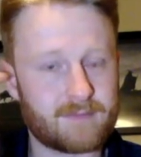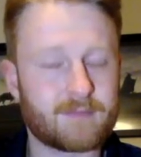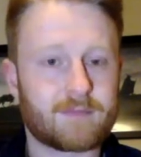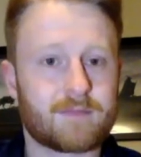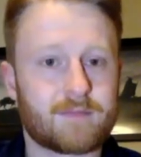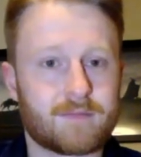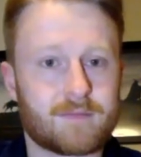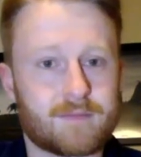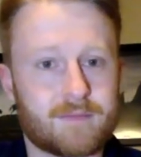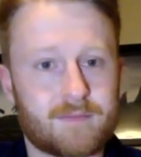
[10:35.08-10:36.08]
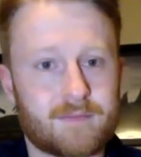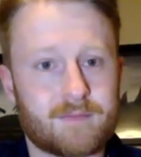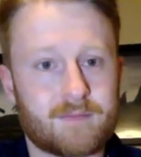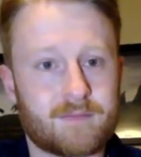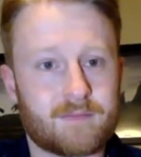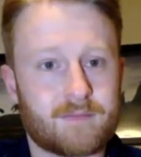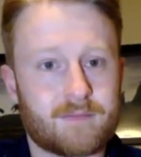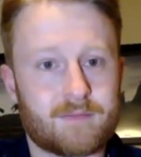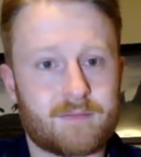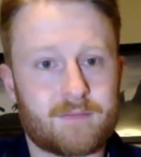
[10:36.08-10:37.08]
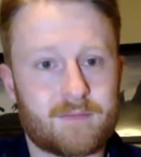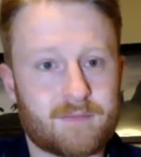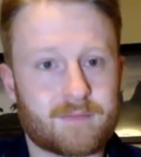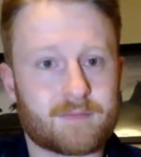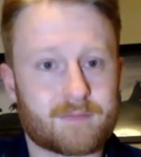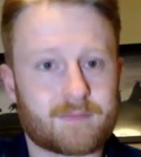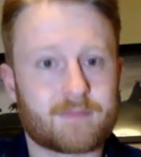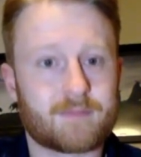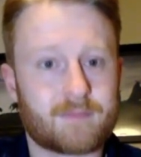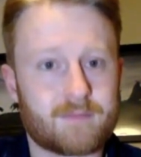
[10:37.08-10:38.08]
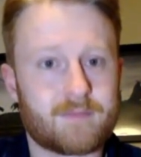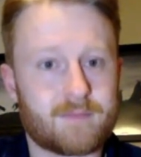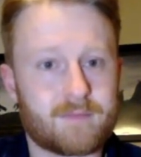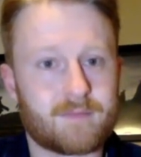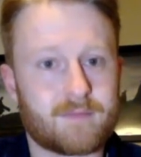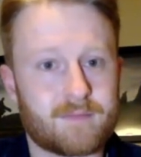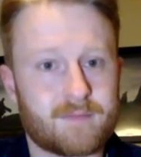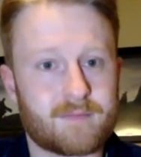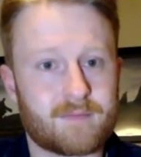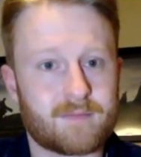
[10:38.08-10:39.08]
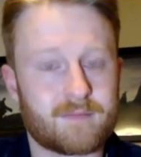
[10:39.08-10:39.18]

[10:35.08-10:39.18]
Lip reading: (silent)